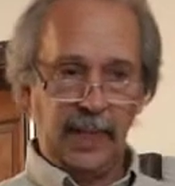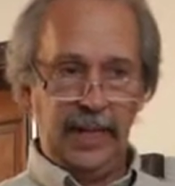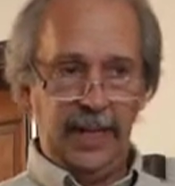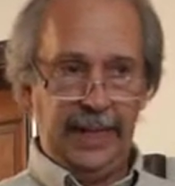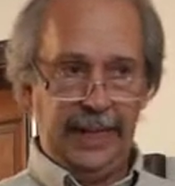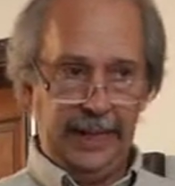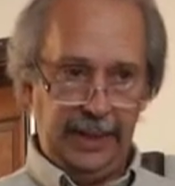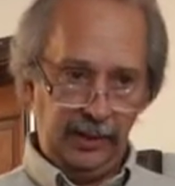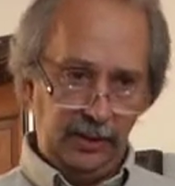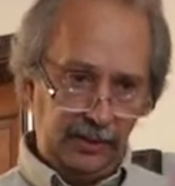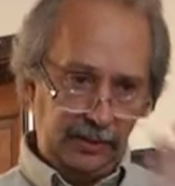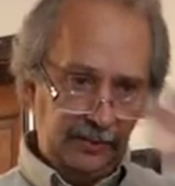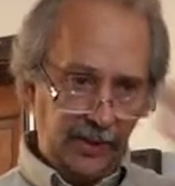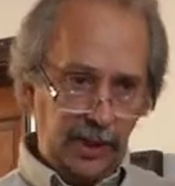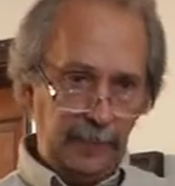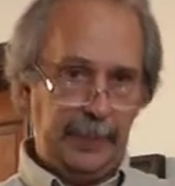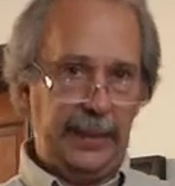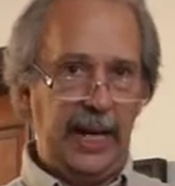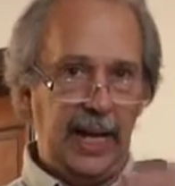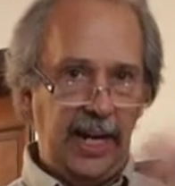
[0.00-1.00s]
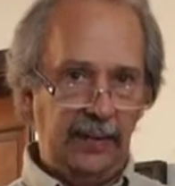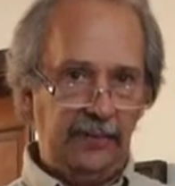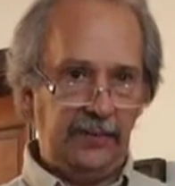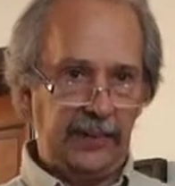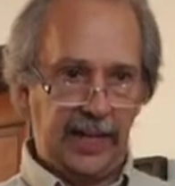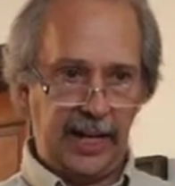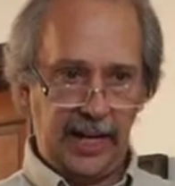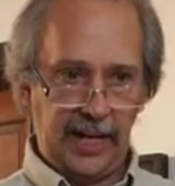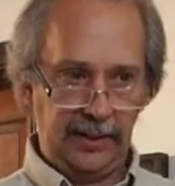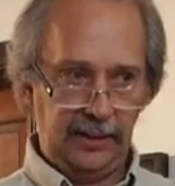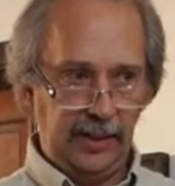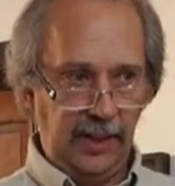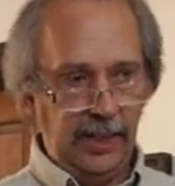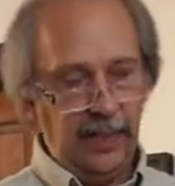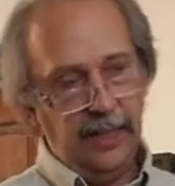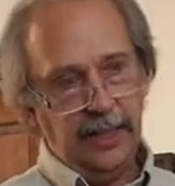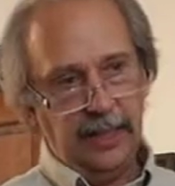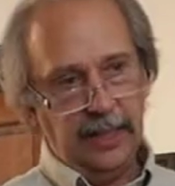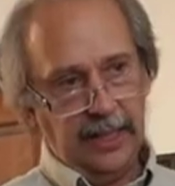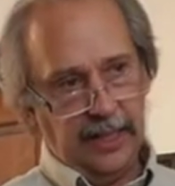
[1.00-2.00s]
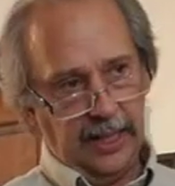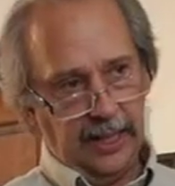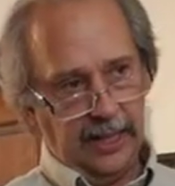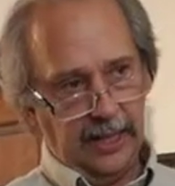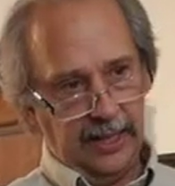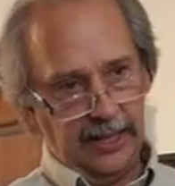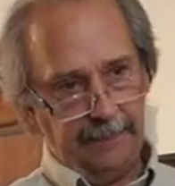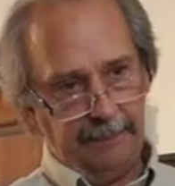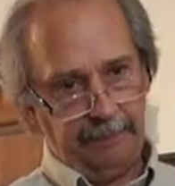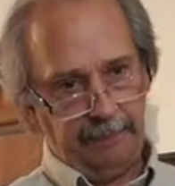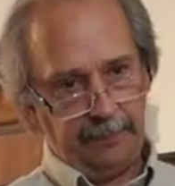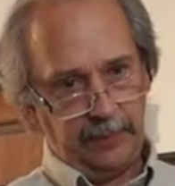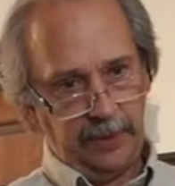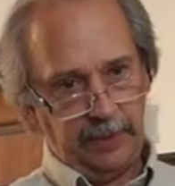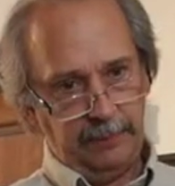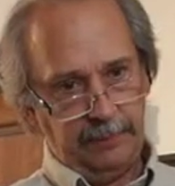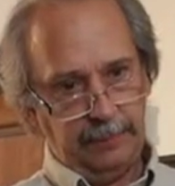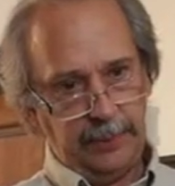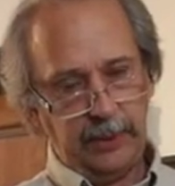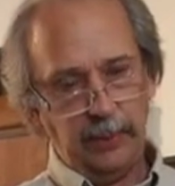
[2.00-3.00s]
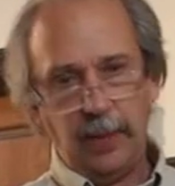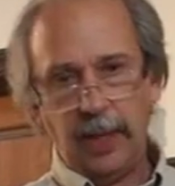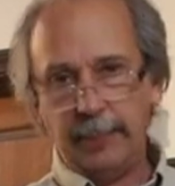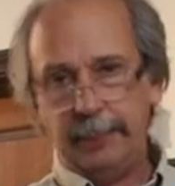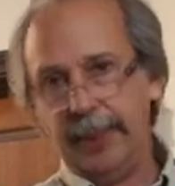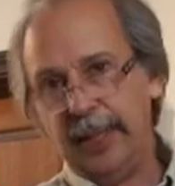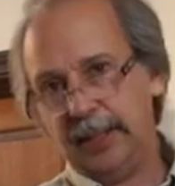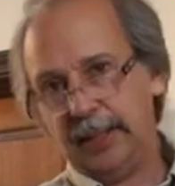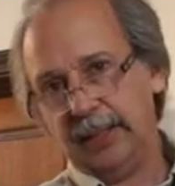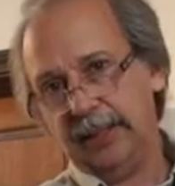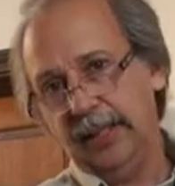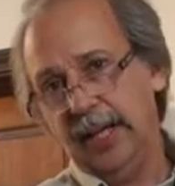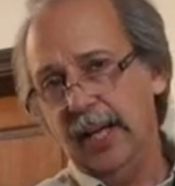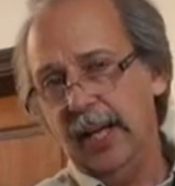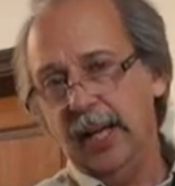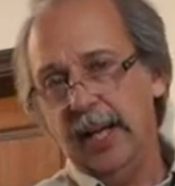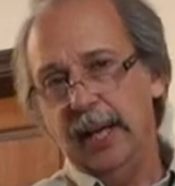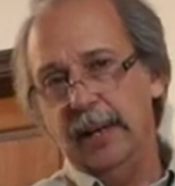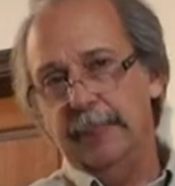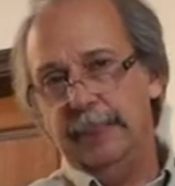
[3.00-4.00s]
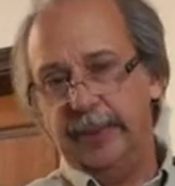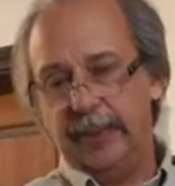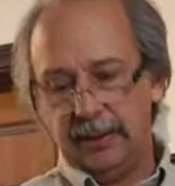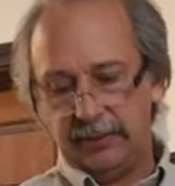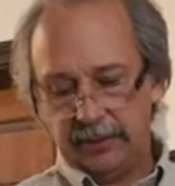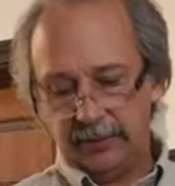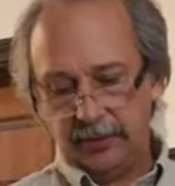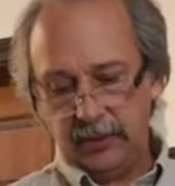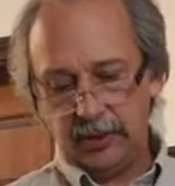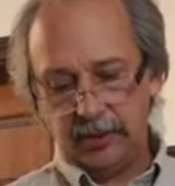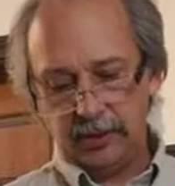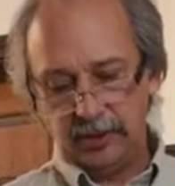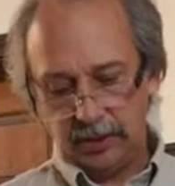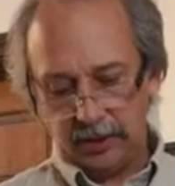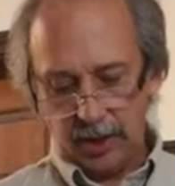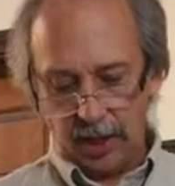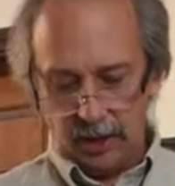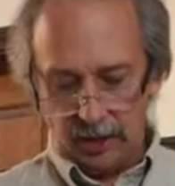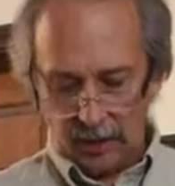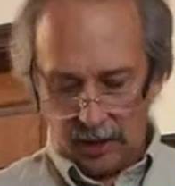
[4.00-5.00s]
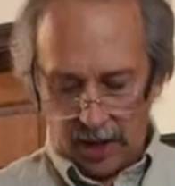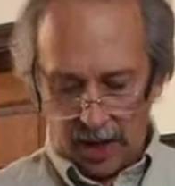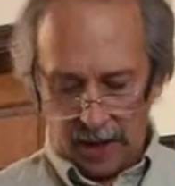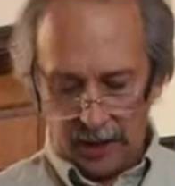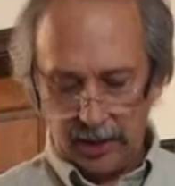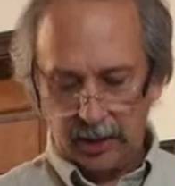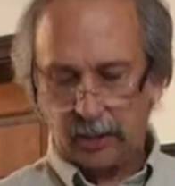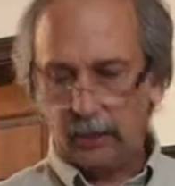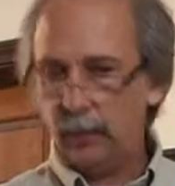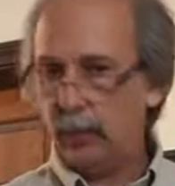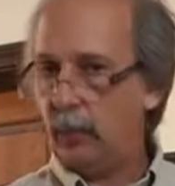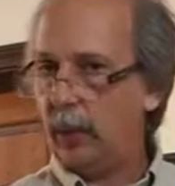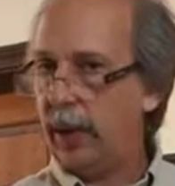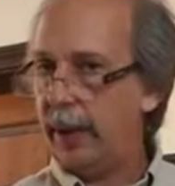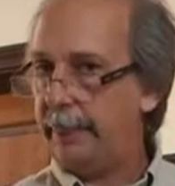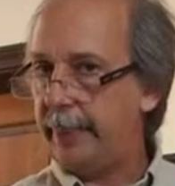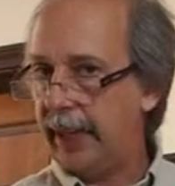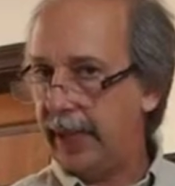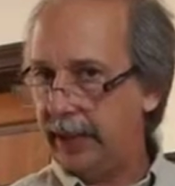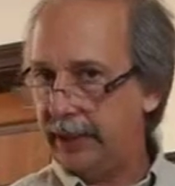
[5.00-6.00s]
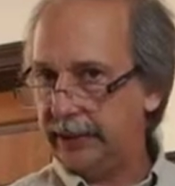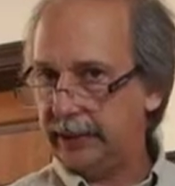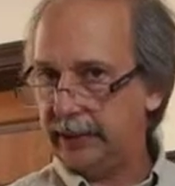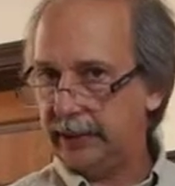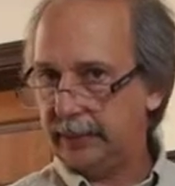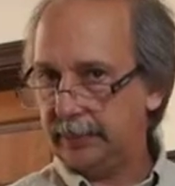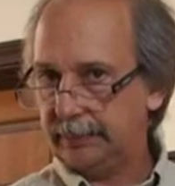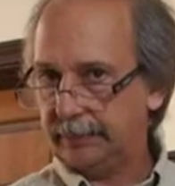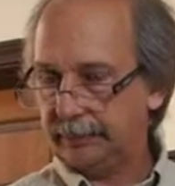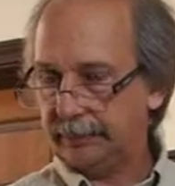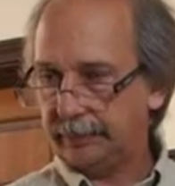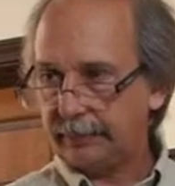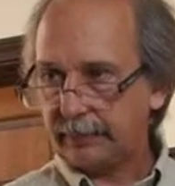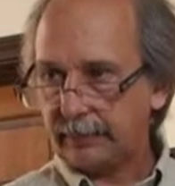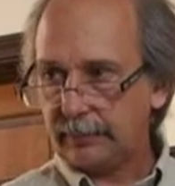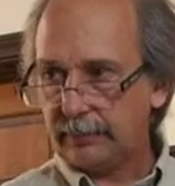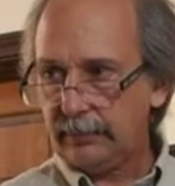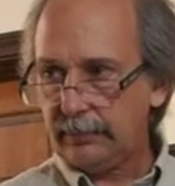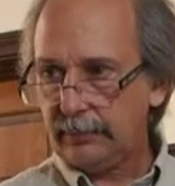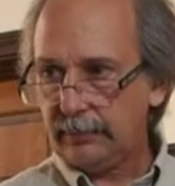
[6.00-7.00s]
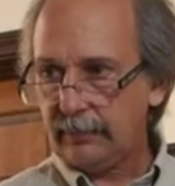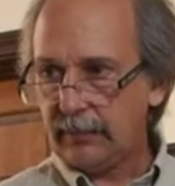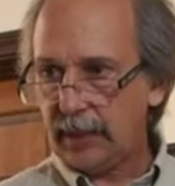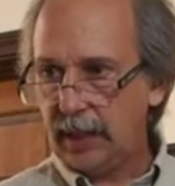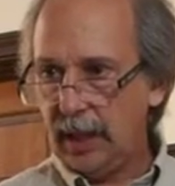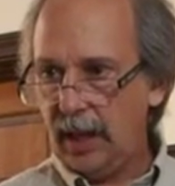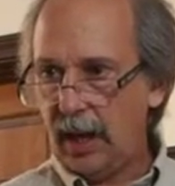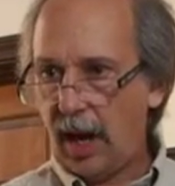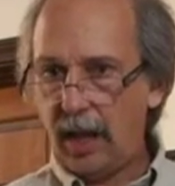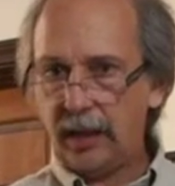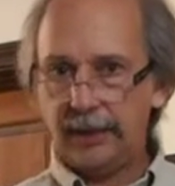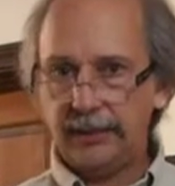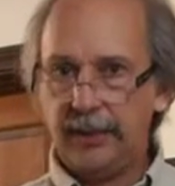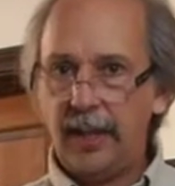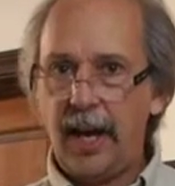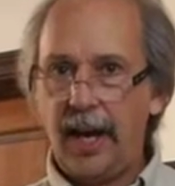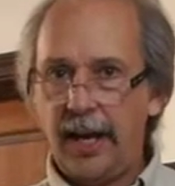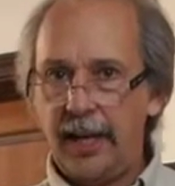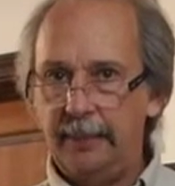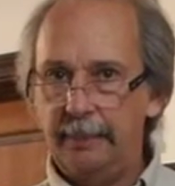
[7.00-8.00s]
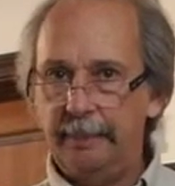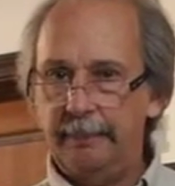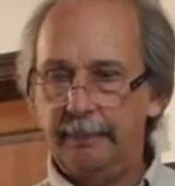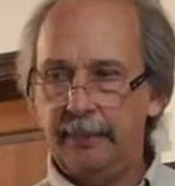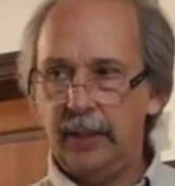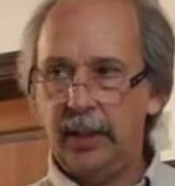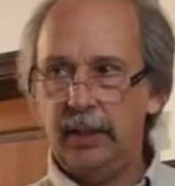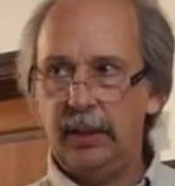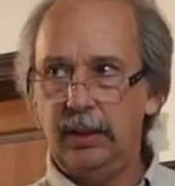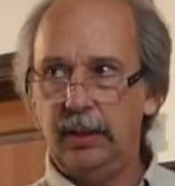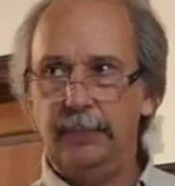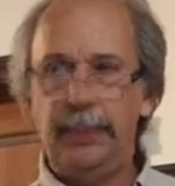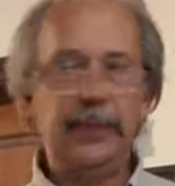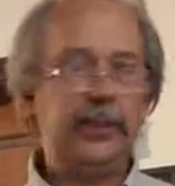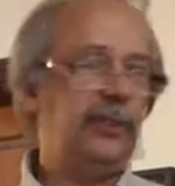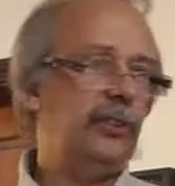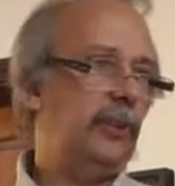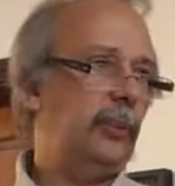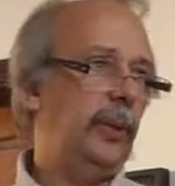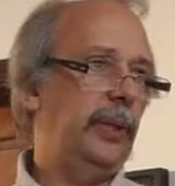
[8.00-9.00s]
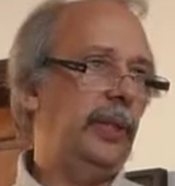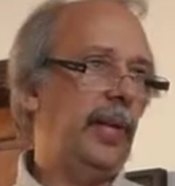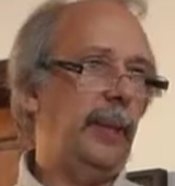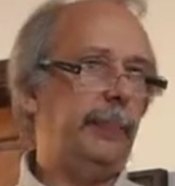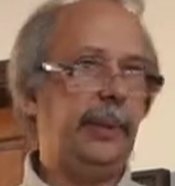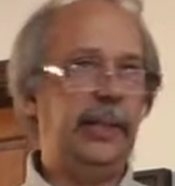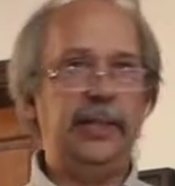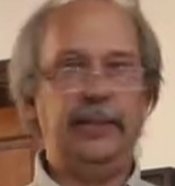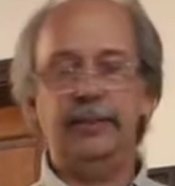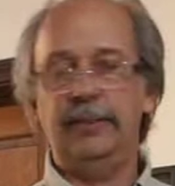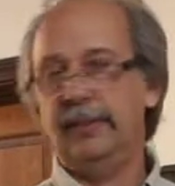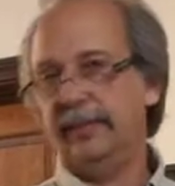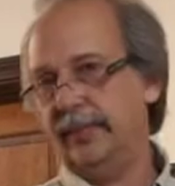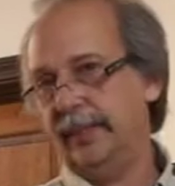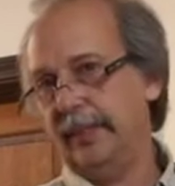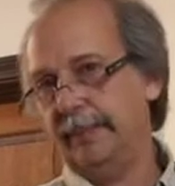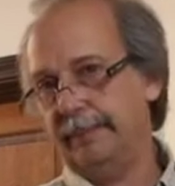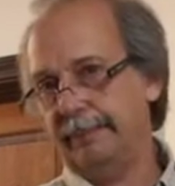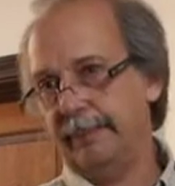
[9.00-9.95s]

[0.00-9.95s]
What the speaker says: and develop an eye for that. But you want to pick it, because if you just go auto white balance all the time, your pictures will not be consistent.